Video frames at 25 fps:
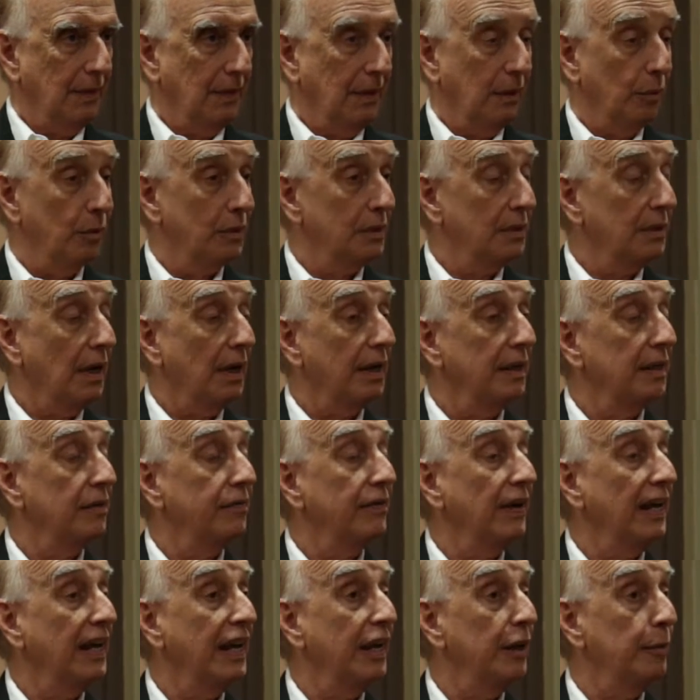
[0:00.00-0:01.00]
It was kind of
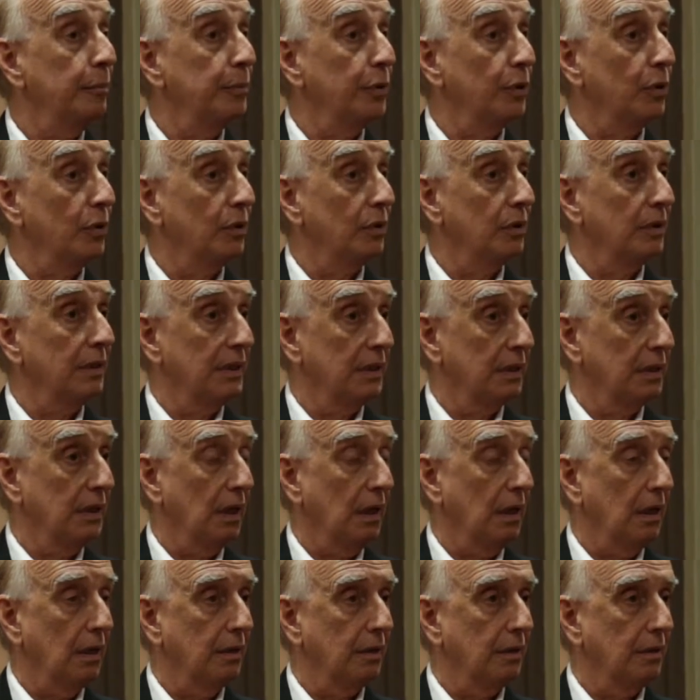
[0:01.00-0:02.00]
amber in
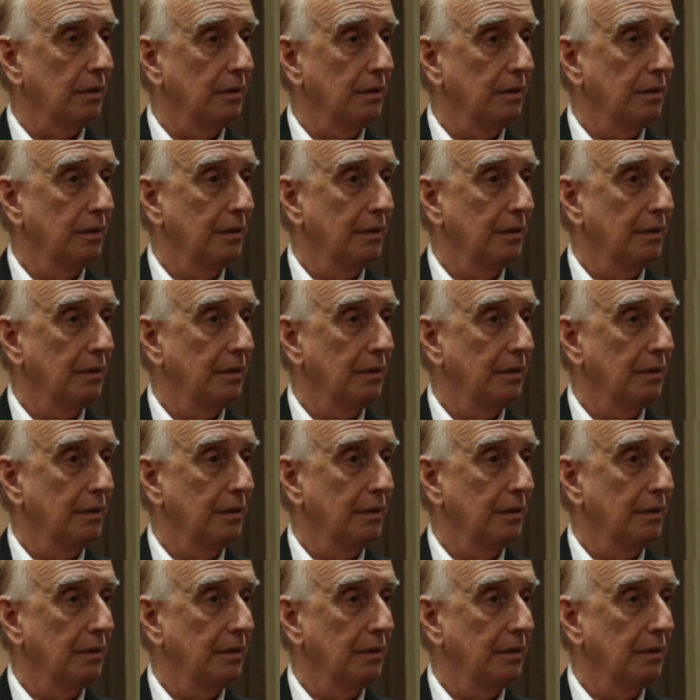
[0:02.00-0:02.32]
color.